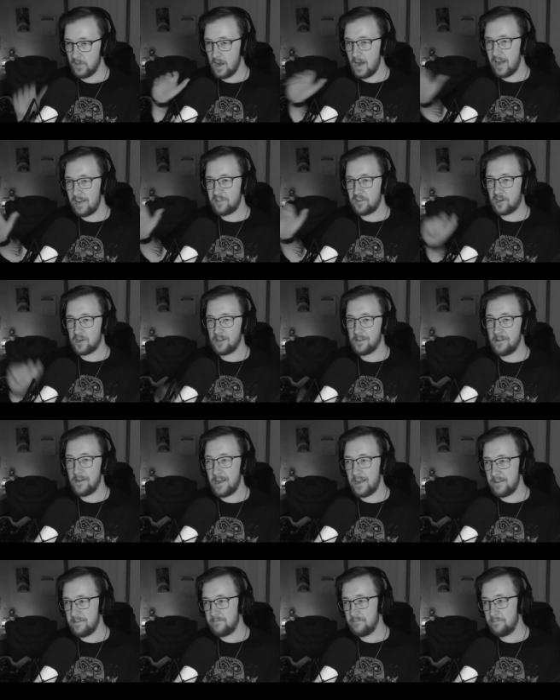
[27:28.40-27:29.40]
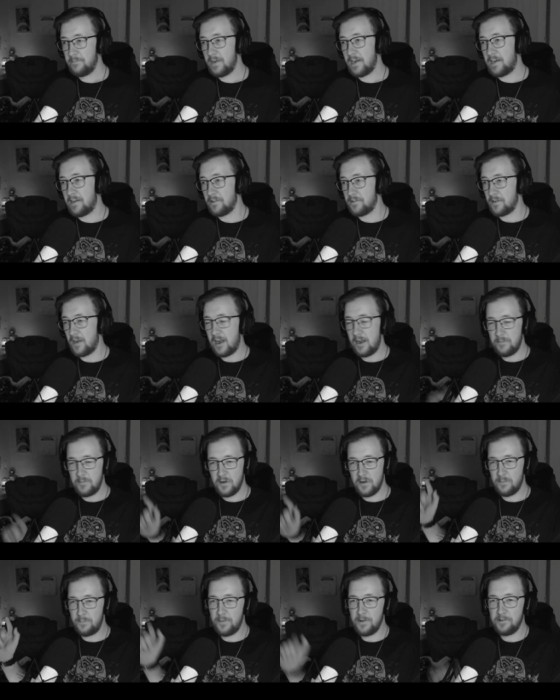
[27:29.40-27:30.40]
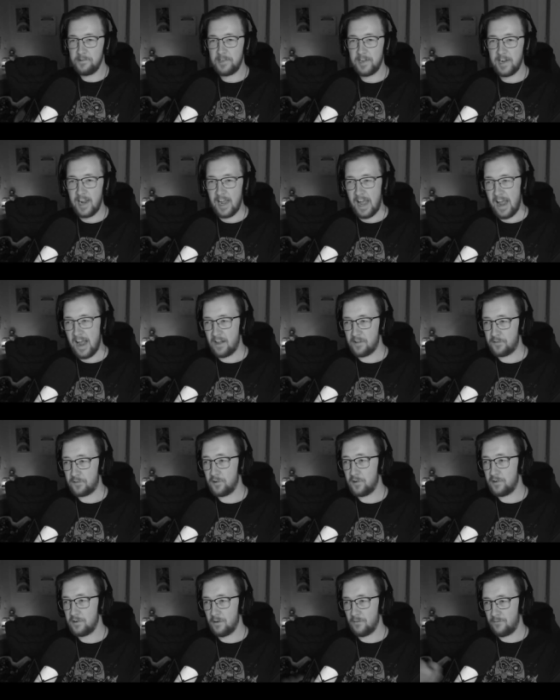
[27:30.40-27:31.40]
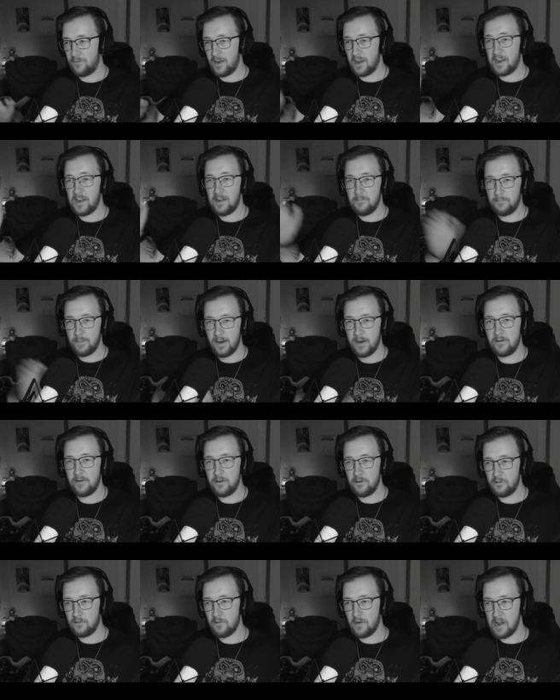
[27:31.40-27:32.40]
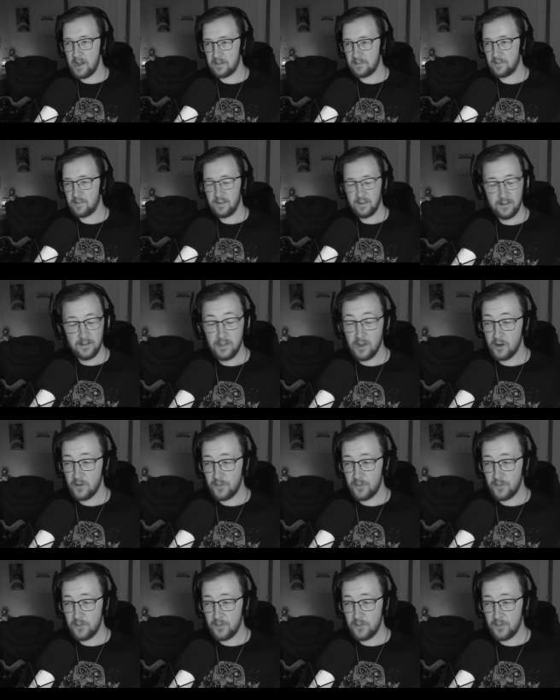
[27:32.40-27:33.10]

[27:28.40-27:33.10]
I decline because I am not building a house on a fucking burial ground. No